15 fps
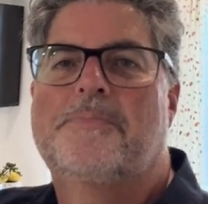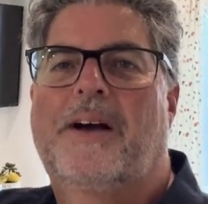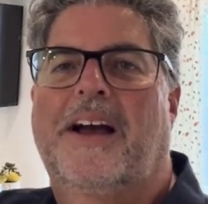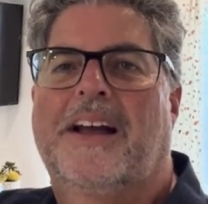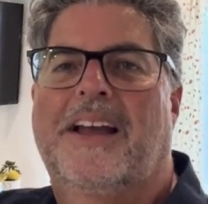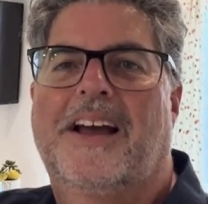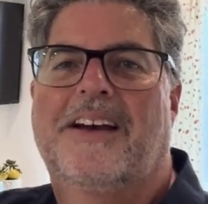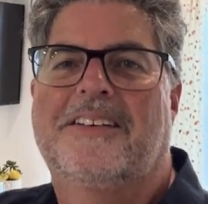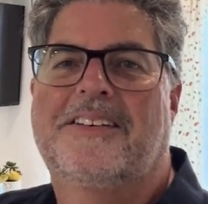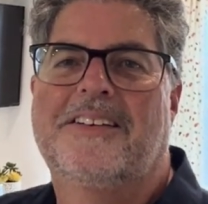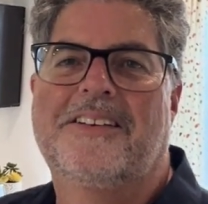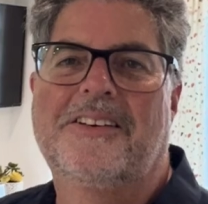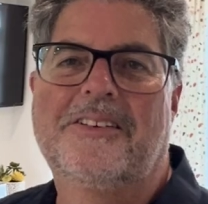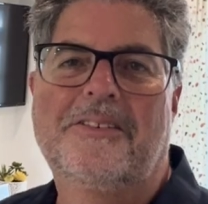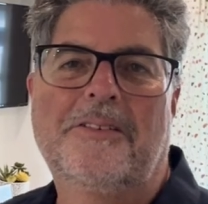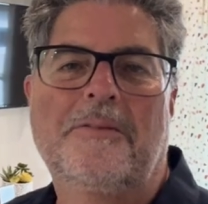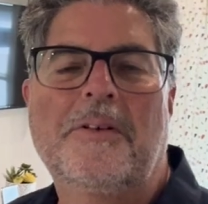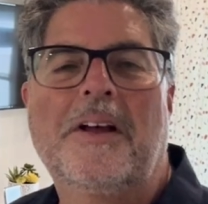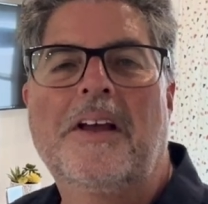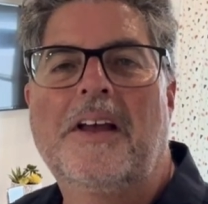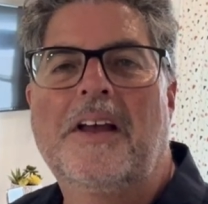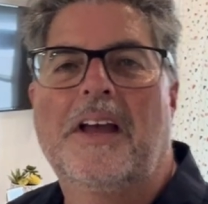back out to you.
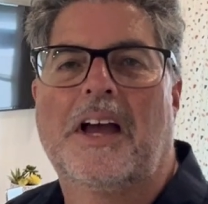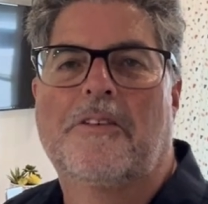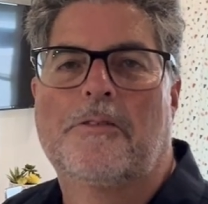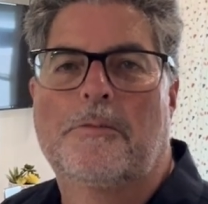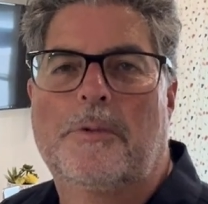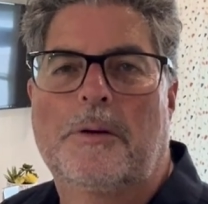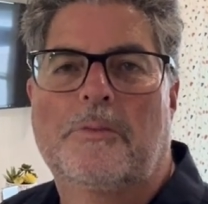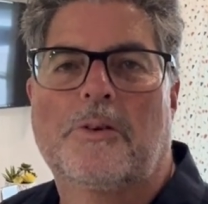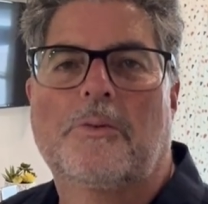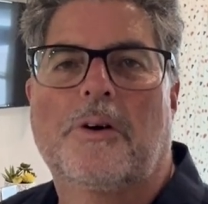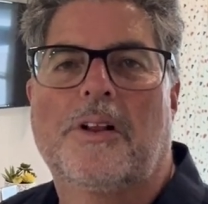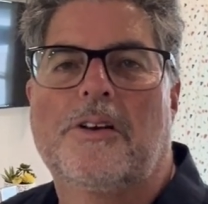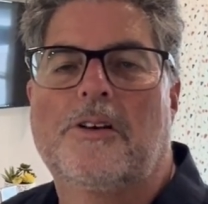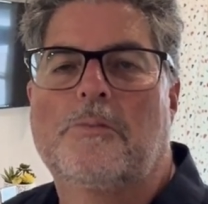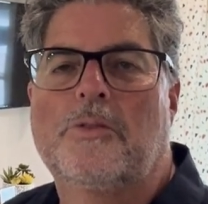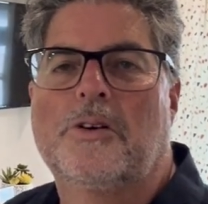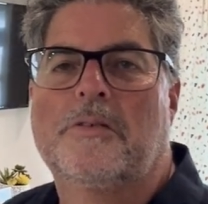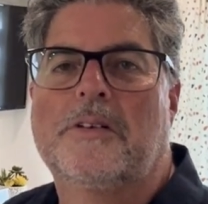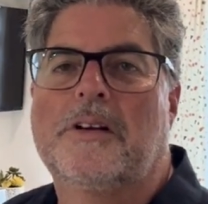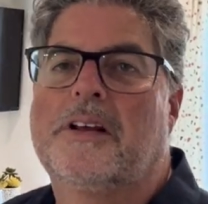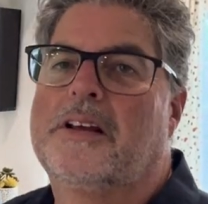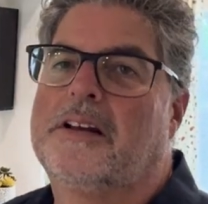And remember, whether you're
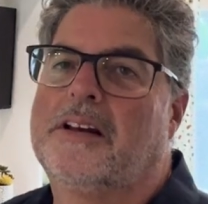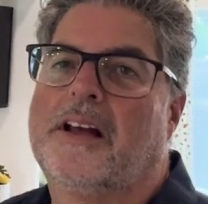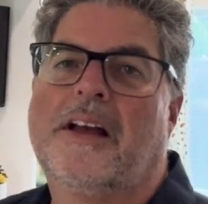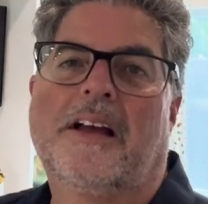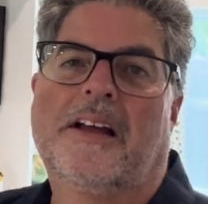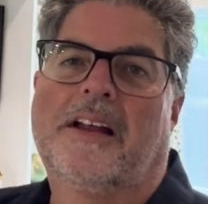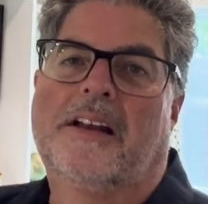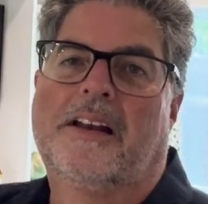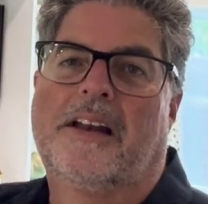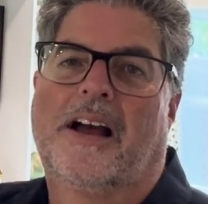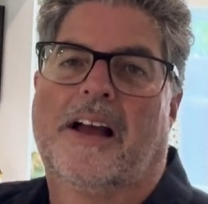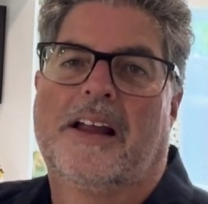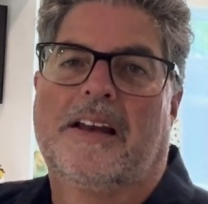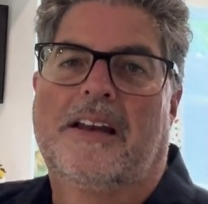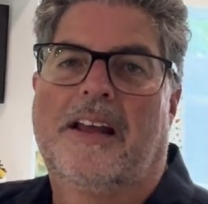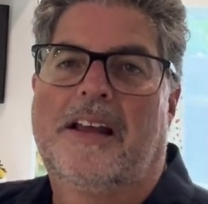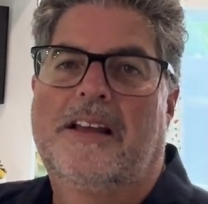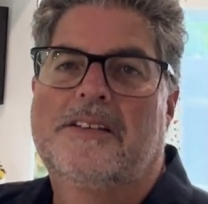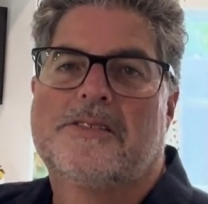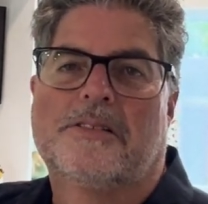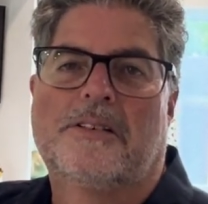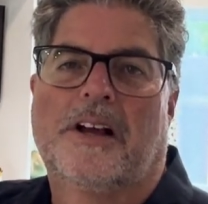moving in nine
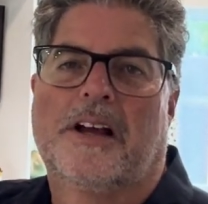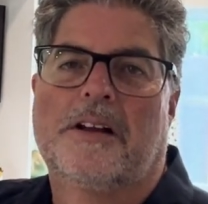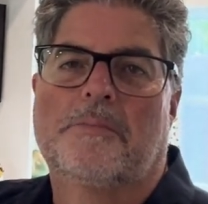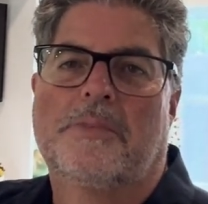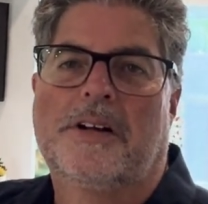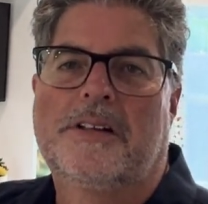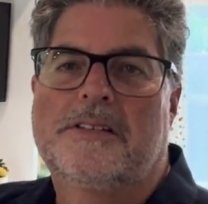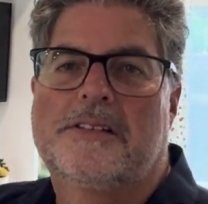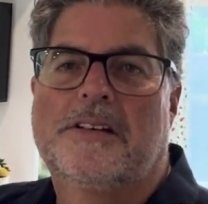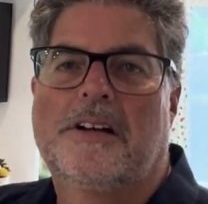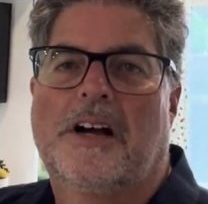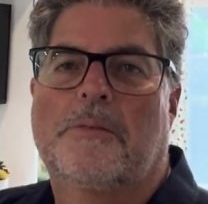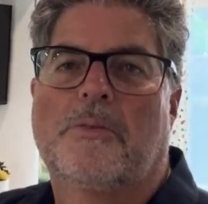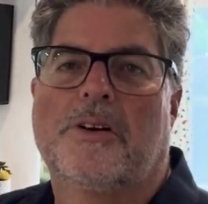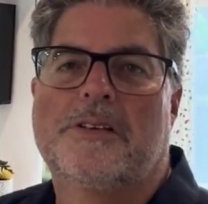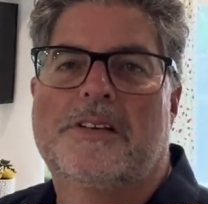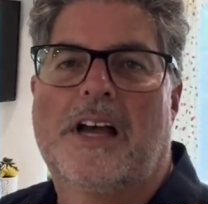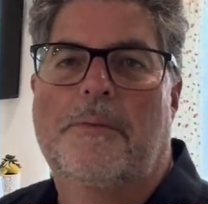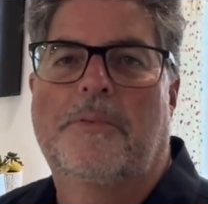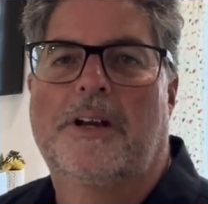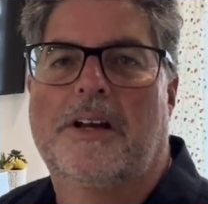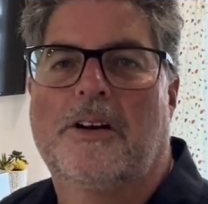days or nine months, I'm always
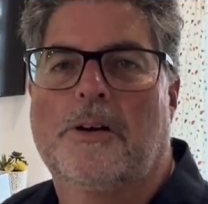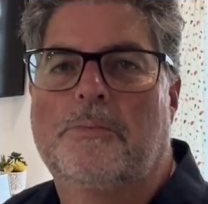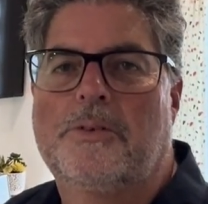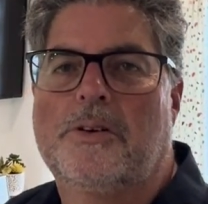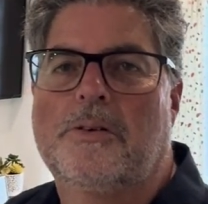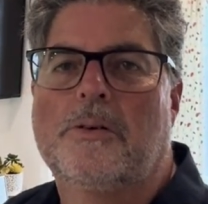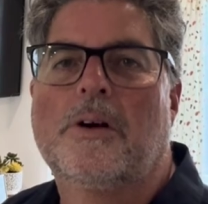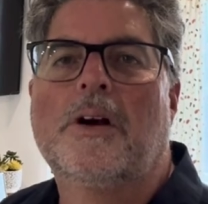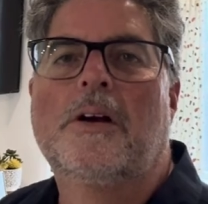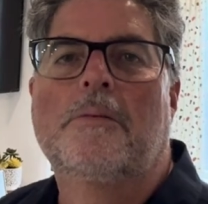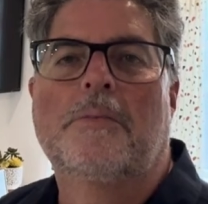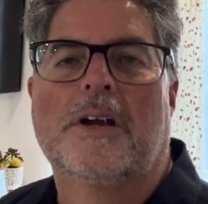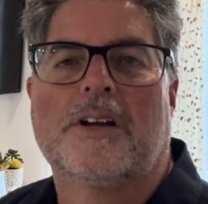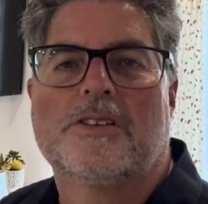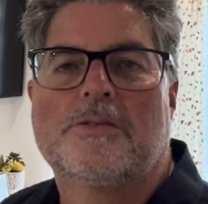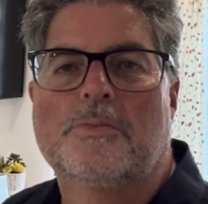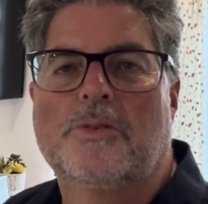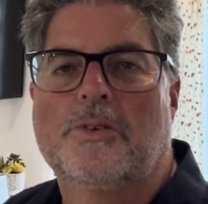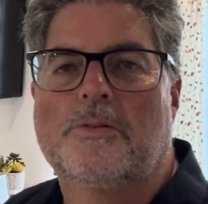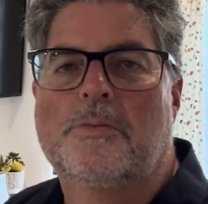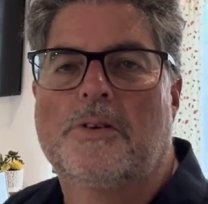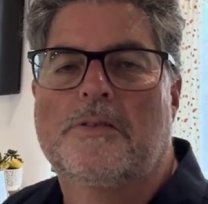happy to help you make a
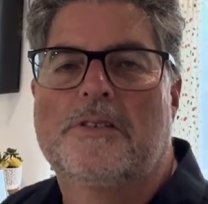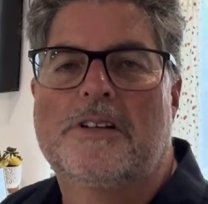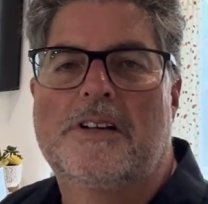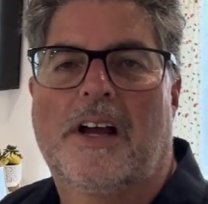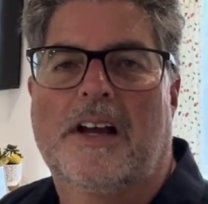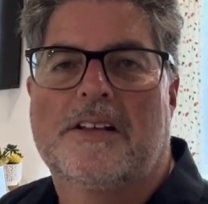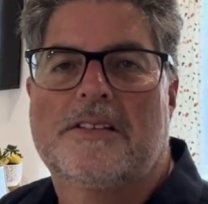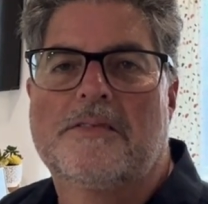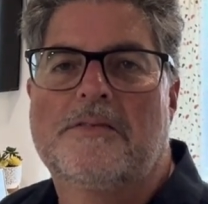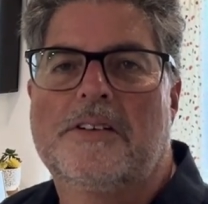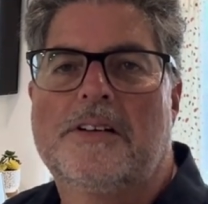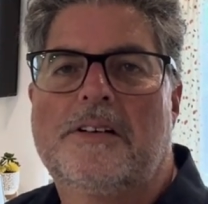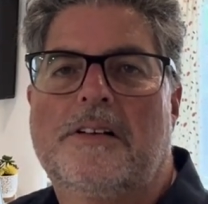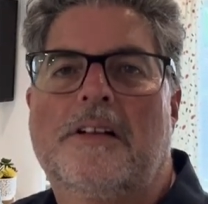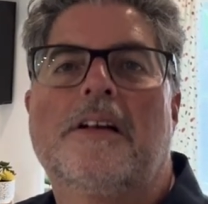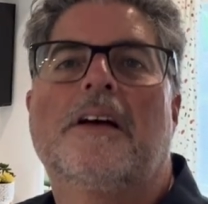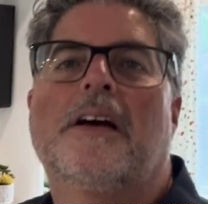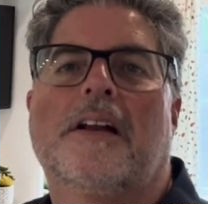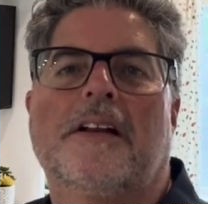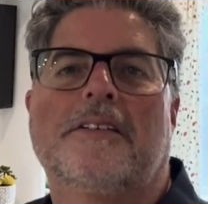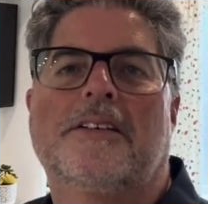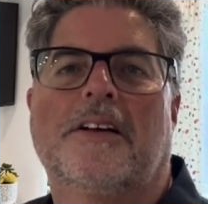smooth move to Jacksonville.
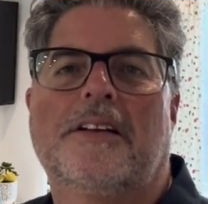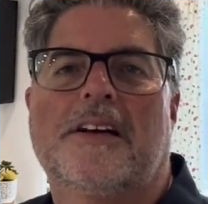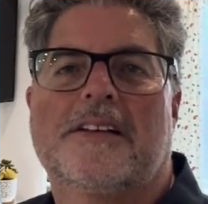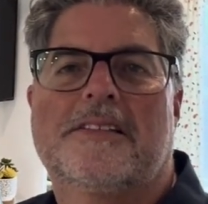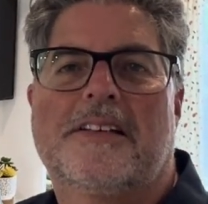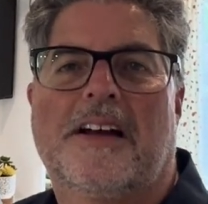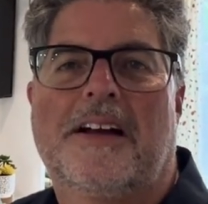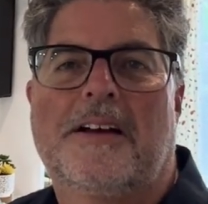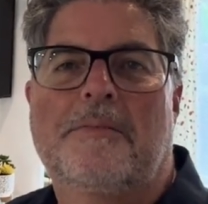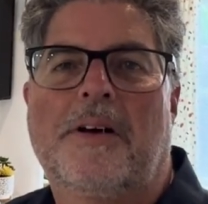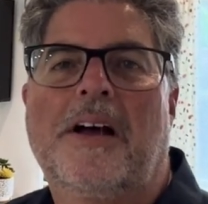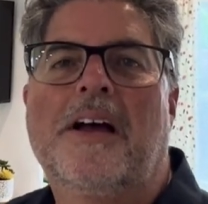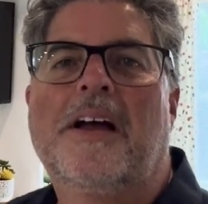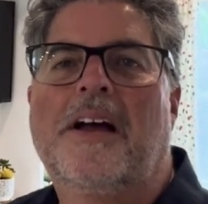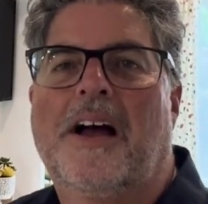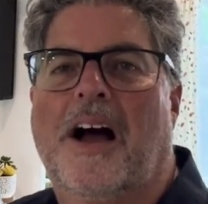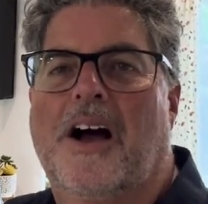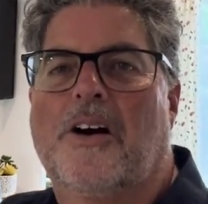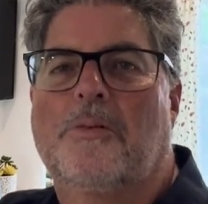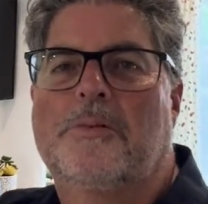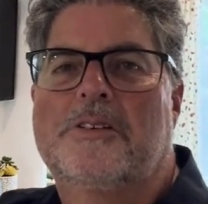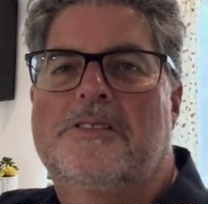And until next time, I
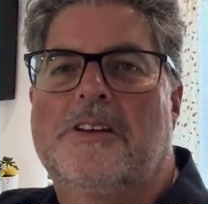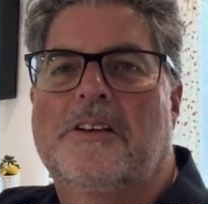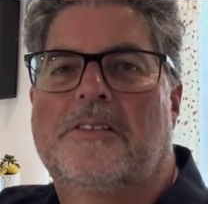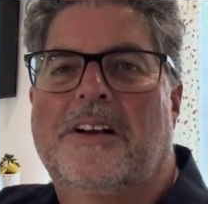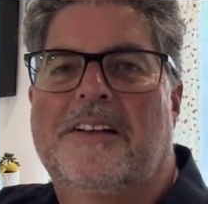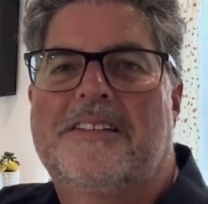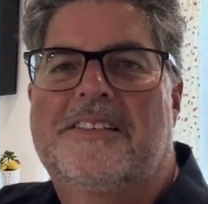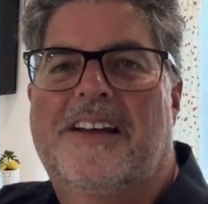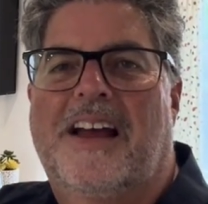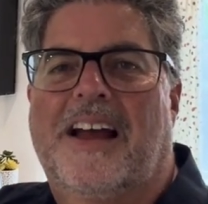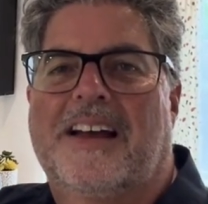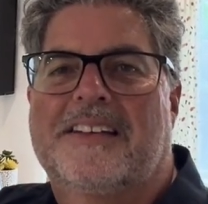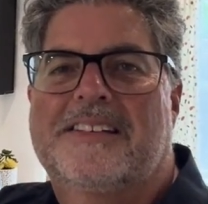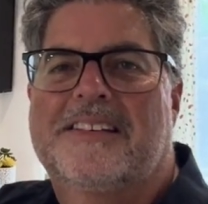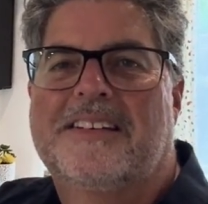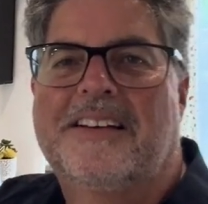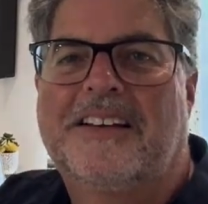hope to see you around Jax.